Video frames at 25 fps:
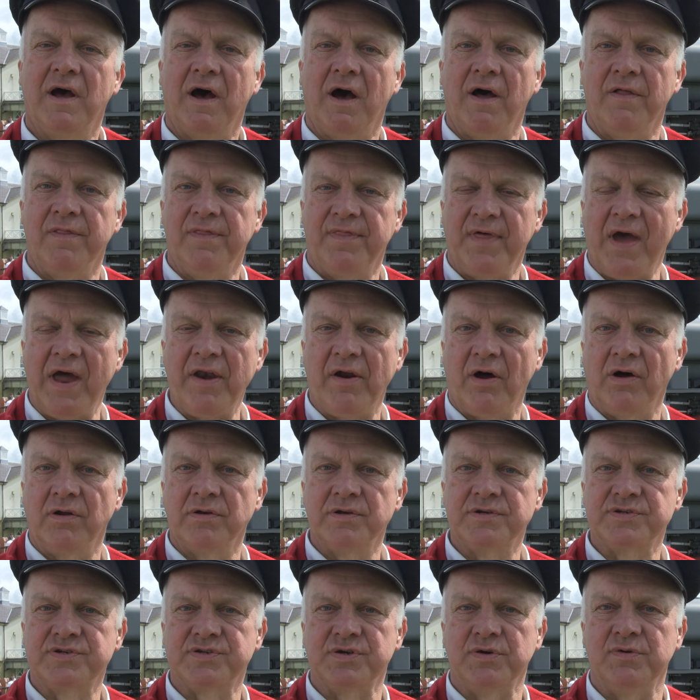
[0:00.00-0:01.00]
and then
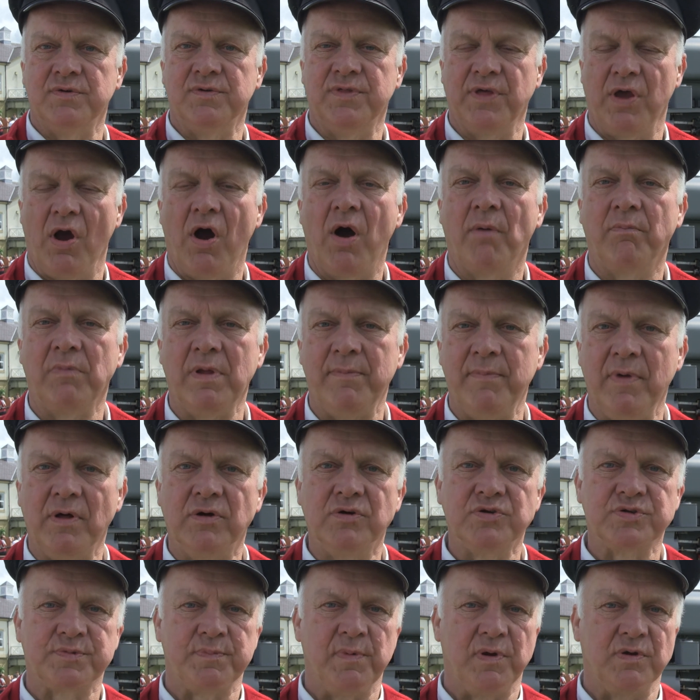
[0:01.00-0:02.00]
on to the Armley
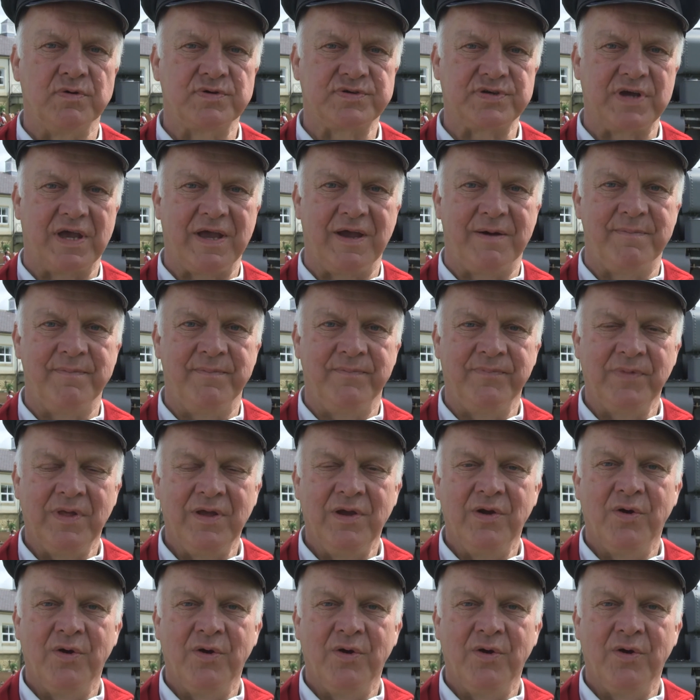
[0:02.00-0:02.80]
Mills Museum,